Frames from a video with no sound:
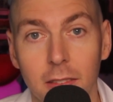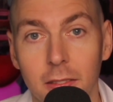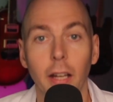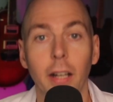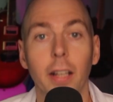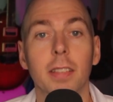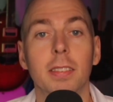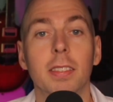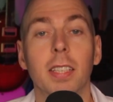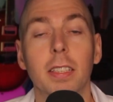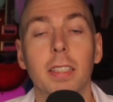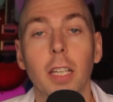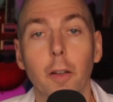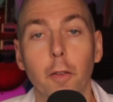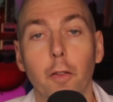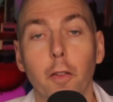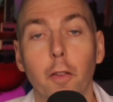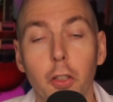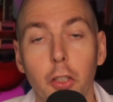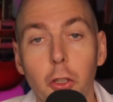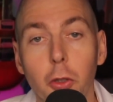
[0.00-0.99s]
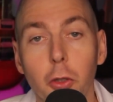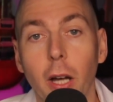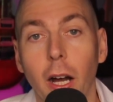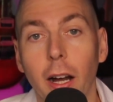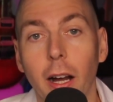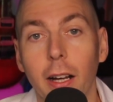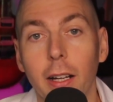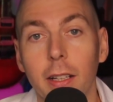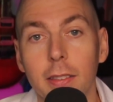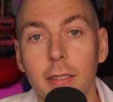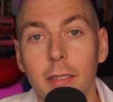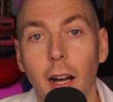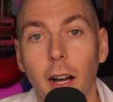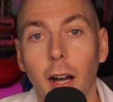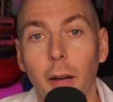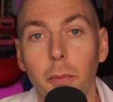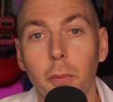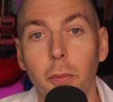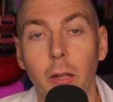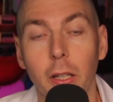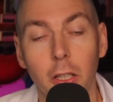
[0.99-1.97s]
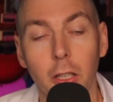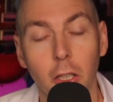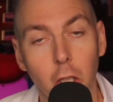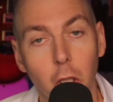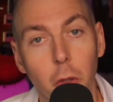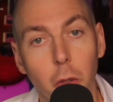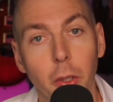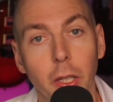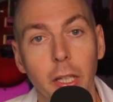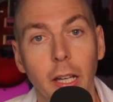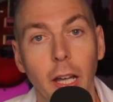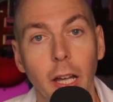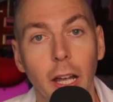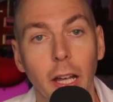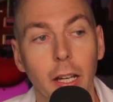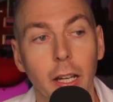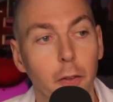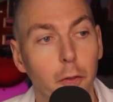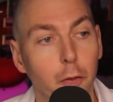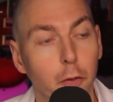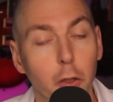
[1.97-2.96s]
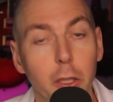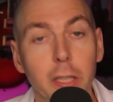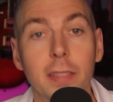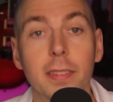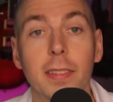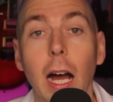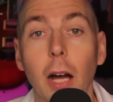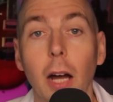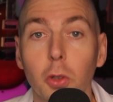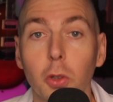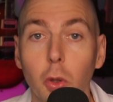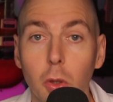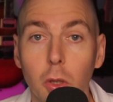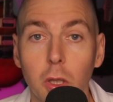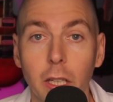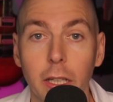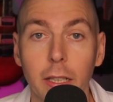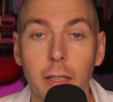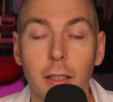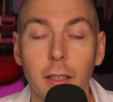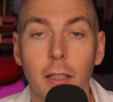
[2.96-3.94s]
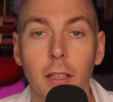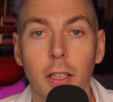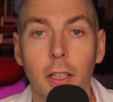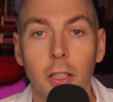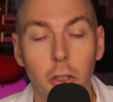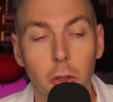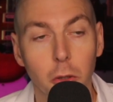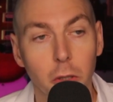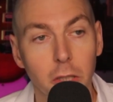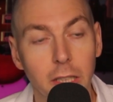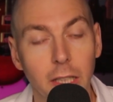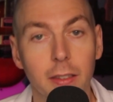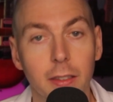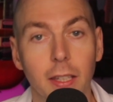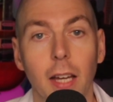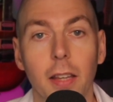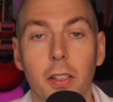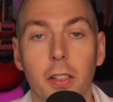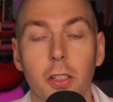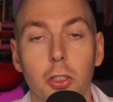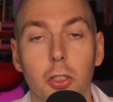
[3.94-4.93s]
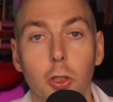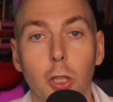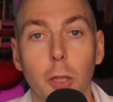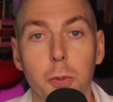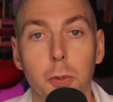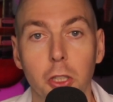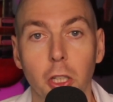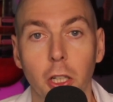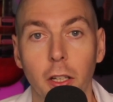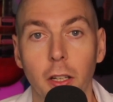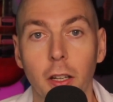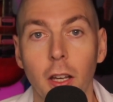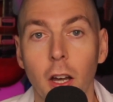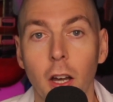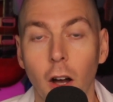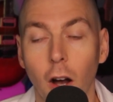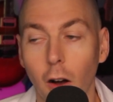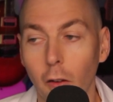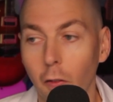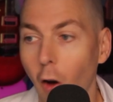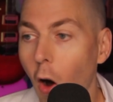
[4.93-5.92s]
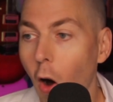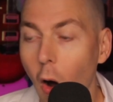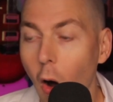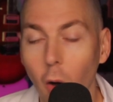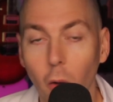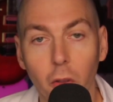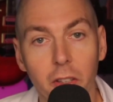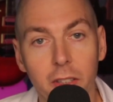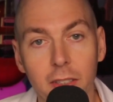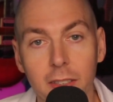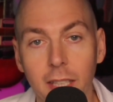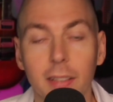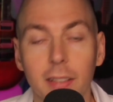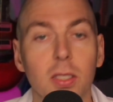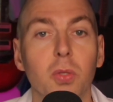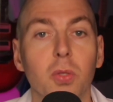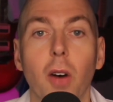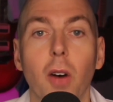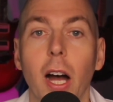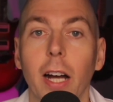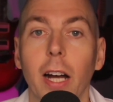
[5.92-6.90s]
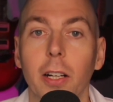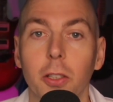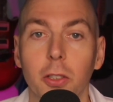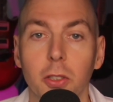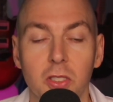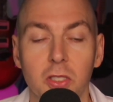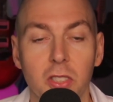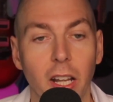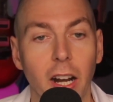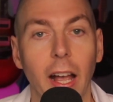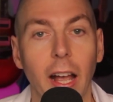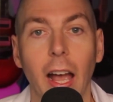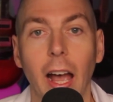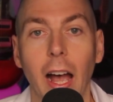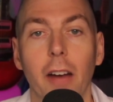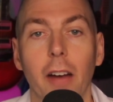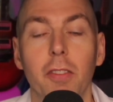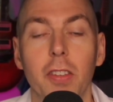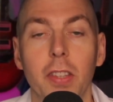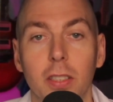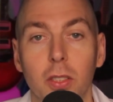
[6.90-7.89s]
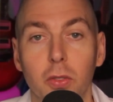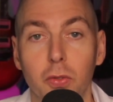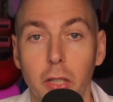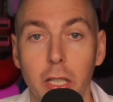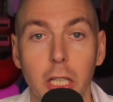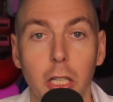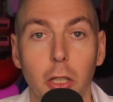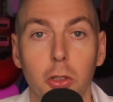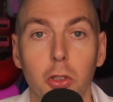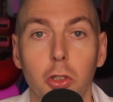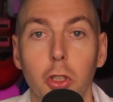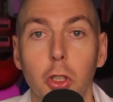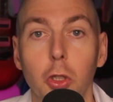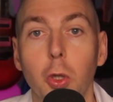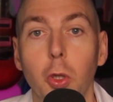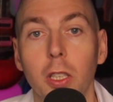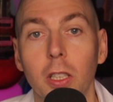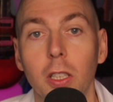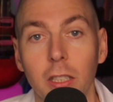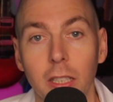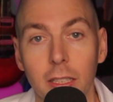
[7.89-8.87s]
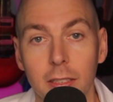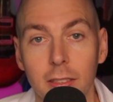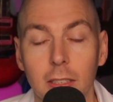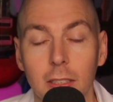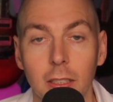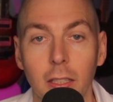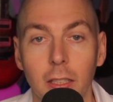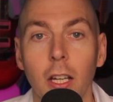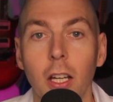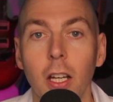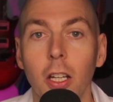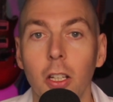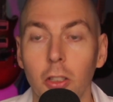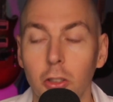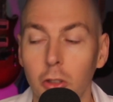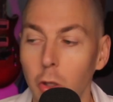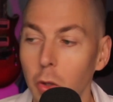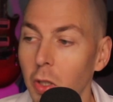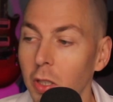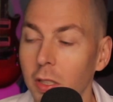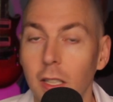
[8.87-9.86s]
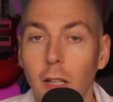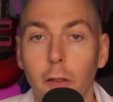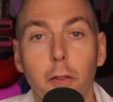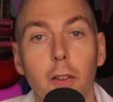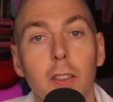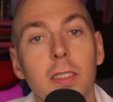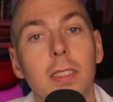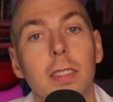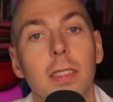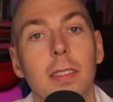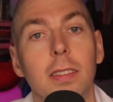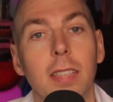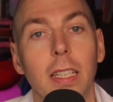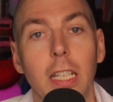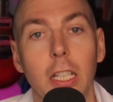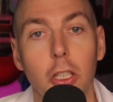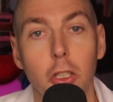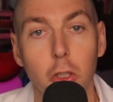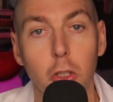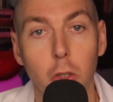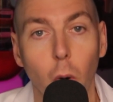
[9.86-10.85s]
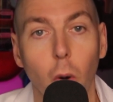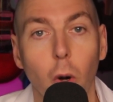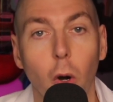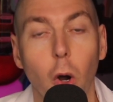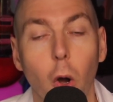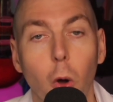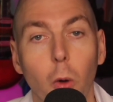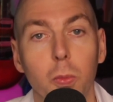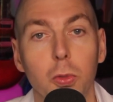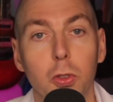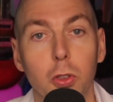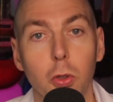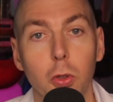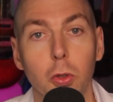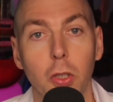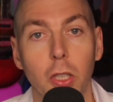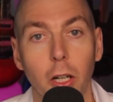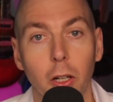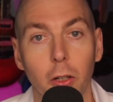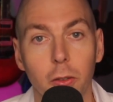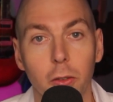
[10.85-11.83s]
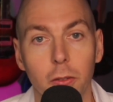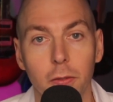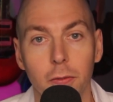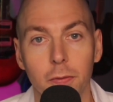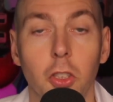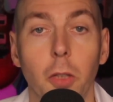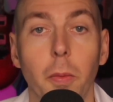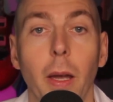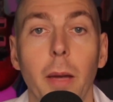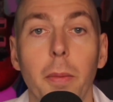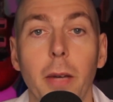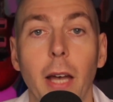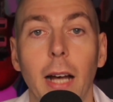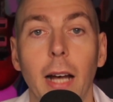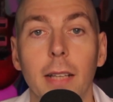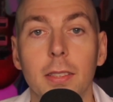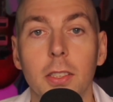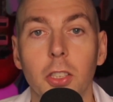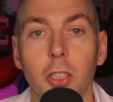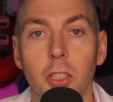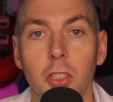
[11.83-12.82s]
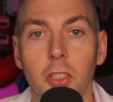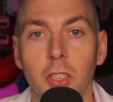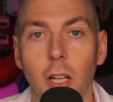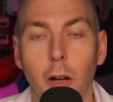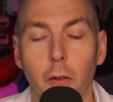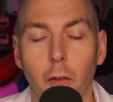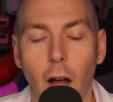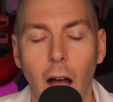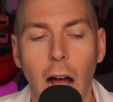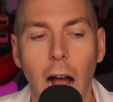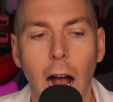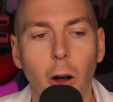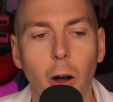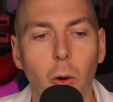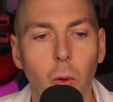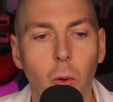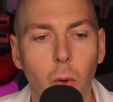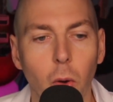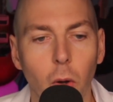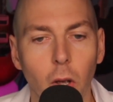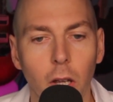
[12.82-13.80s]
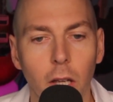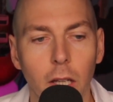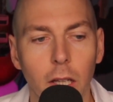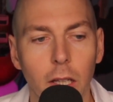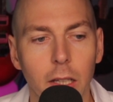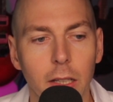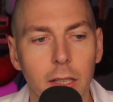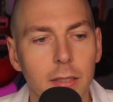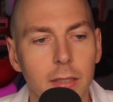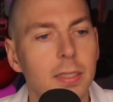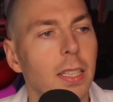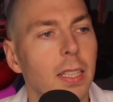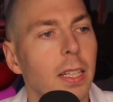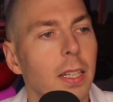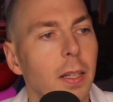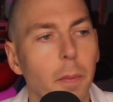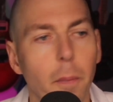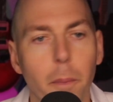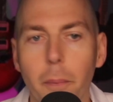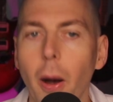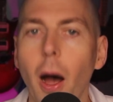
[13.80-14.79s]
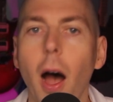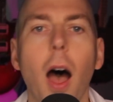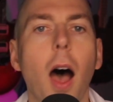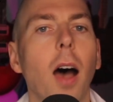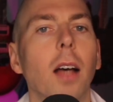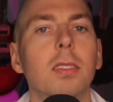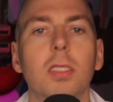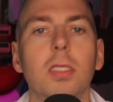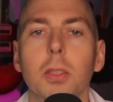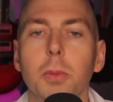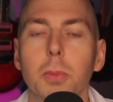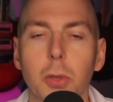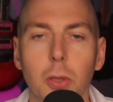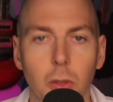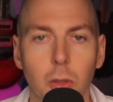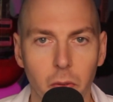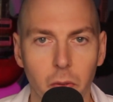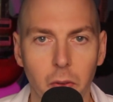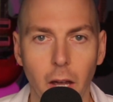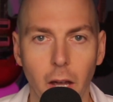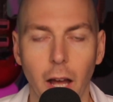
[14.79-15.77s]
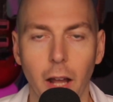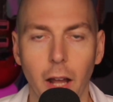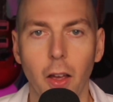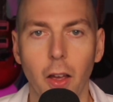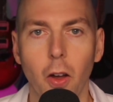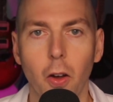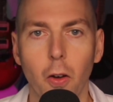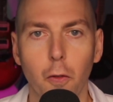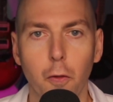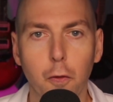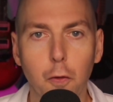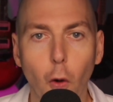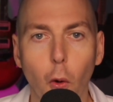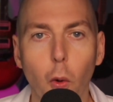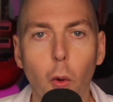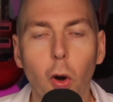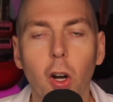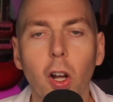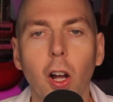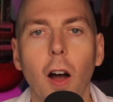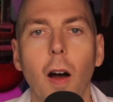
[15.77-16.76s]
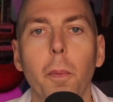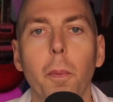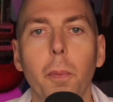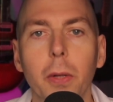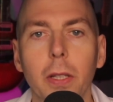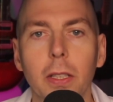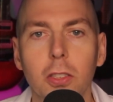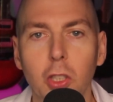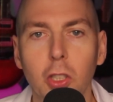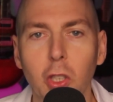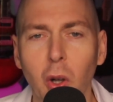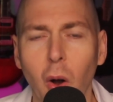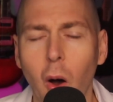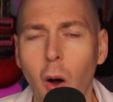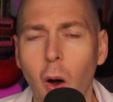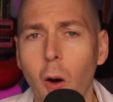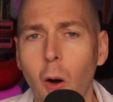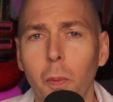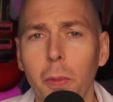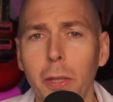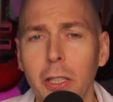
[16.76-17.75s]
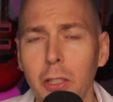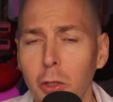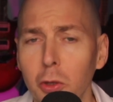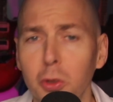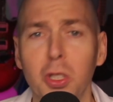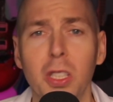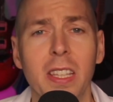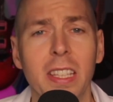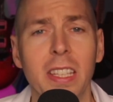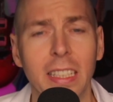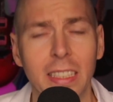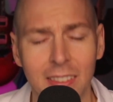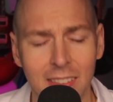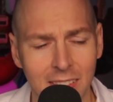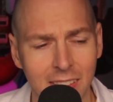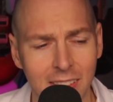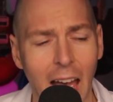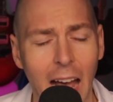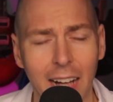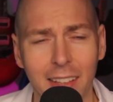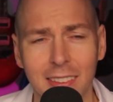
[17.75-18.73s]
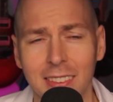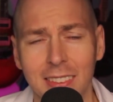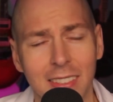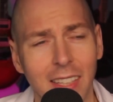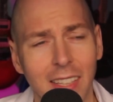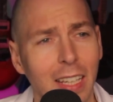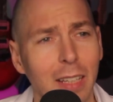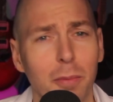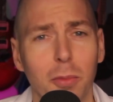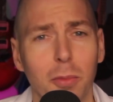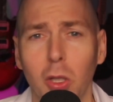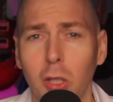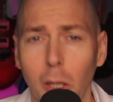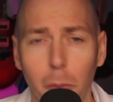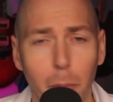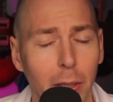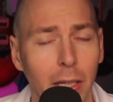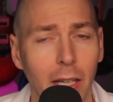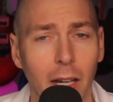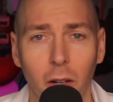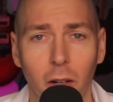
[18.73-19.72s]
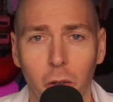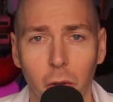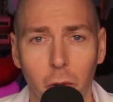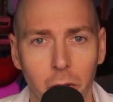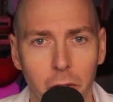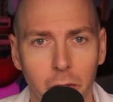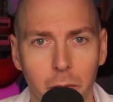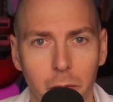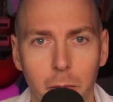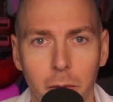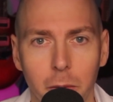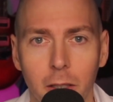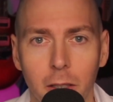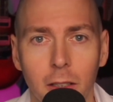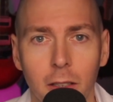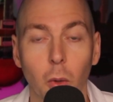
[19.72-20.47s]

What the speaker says: And as a gift for you guys, I'm including a free download link. You can get that in the description of all the test files that I have in this video so you can listen to the differences in your home studio. So you may be asking yourself, how is it possible that 4 companies could all be using the exact same clipping algorithm?